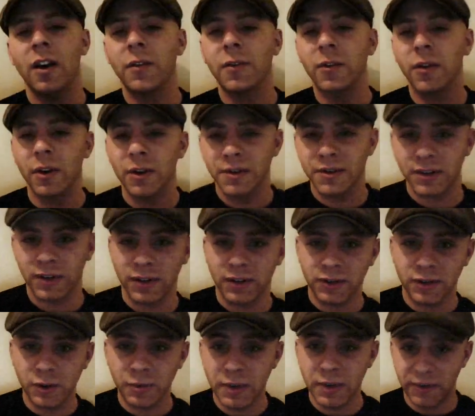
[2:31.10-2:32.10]
Of course,
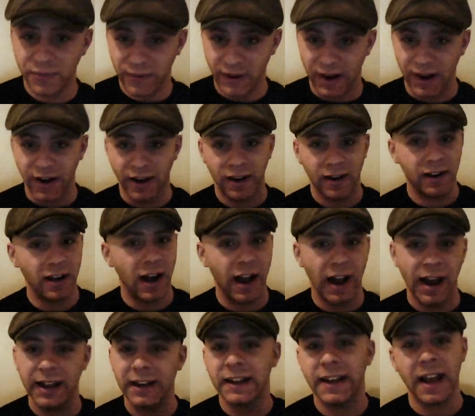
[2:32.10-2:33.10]
to be fair,
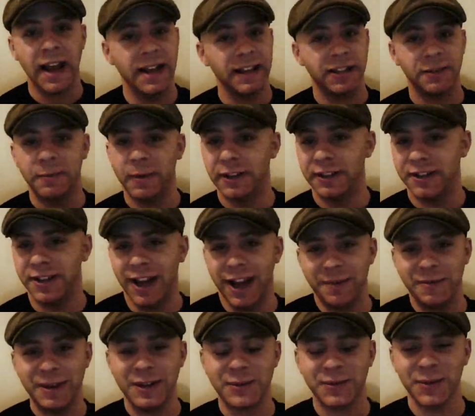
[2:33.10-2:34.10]
I can't speak
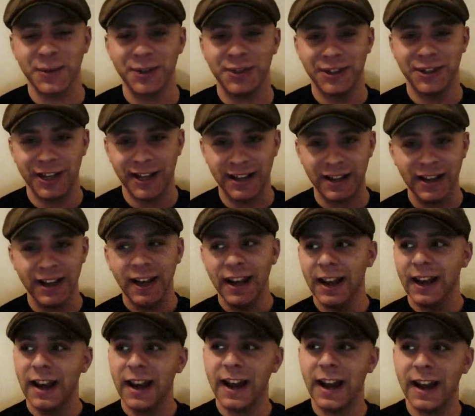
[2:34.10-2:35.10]
Japanese for the shit,
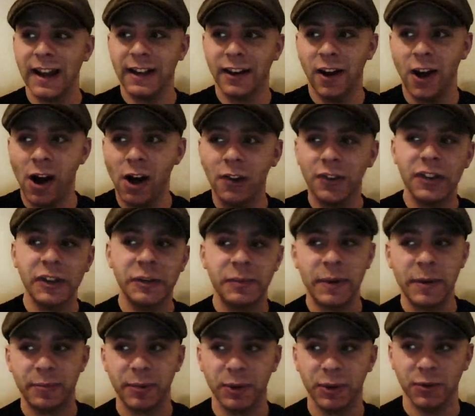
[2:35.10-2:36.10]
and all these
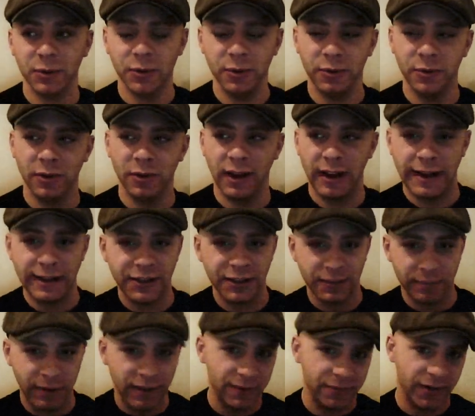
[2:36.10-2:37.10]
people who I
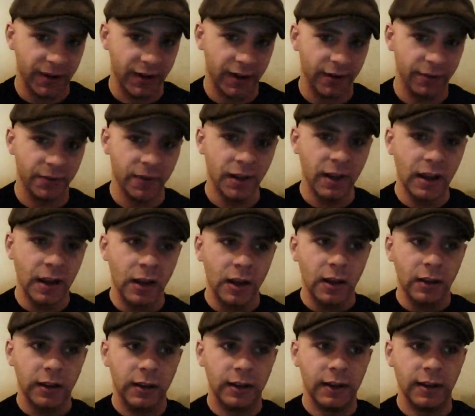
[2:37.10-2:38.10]
just made fun of
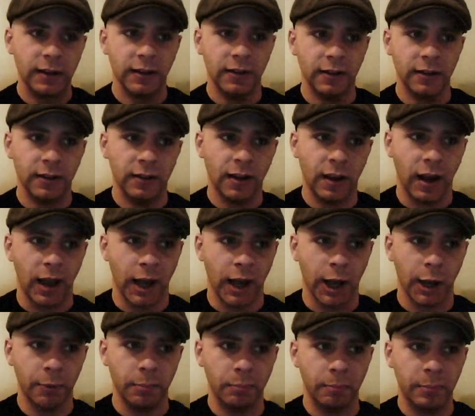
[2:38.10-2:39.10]
can
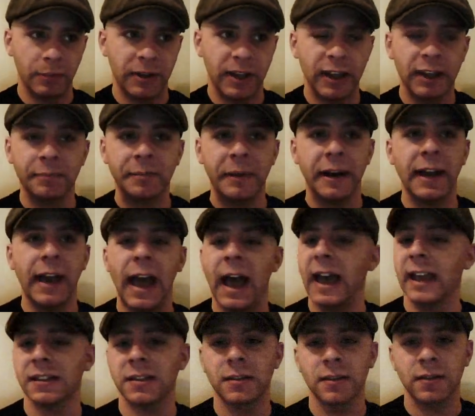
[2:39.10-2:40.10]
um, kick my
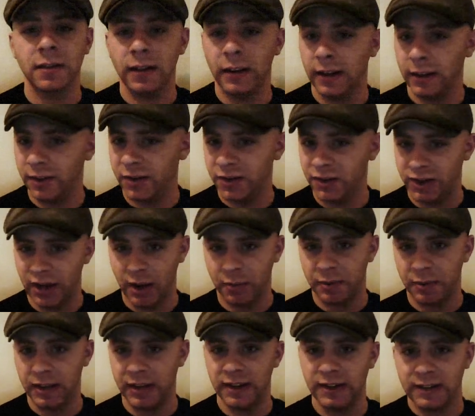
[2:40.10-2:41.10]
ass in
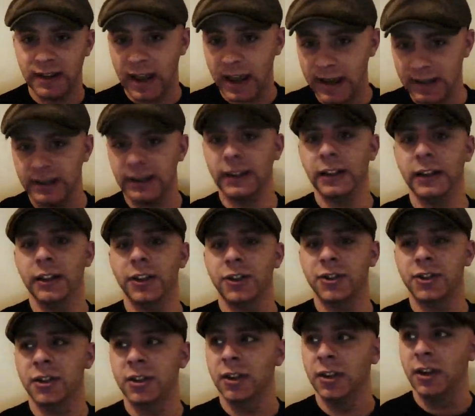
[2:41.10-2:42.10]
Japanese and
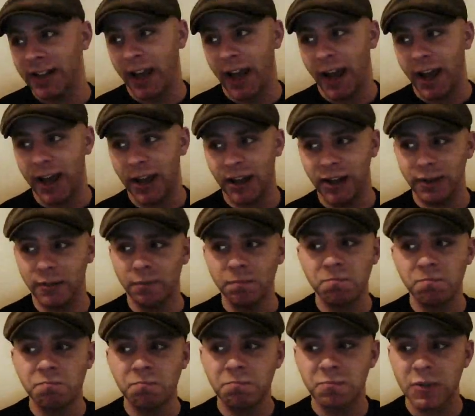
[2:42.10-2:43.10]
English, can
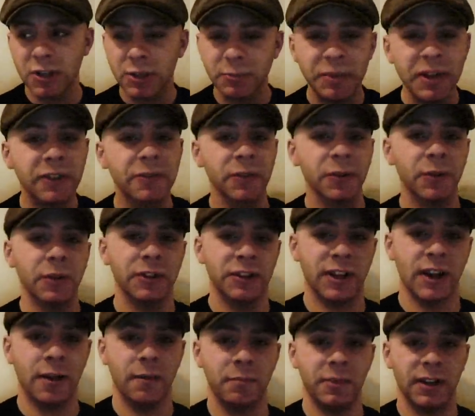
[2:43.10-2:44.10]
speak fluent
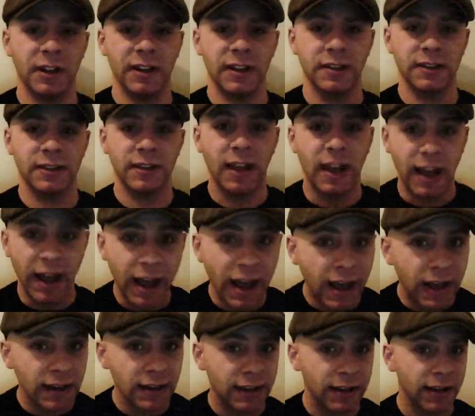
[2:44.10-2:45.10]
Japanese,
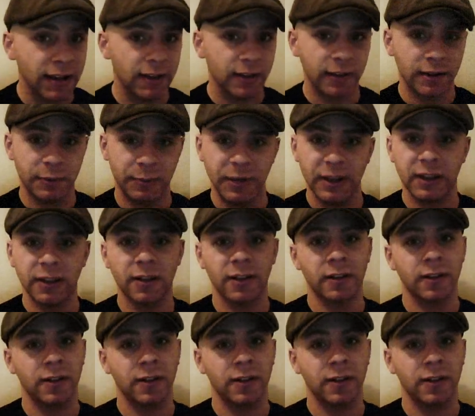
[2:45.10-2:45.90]
and can speak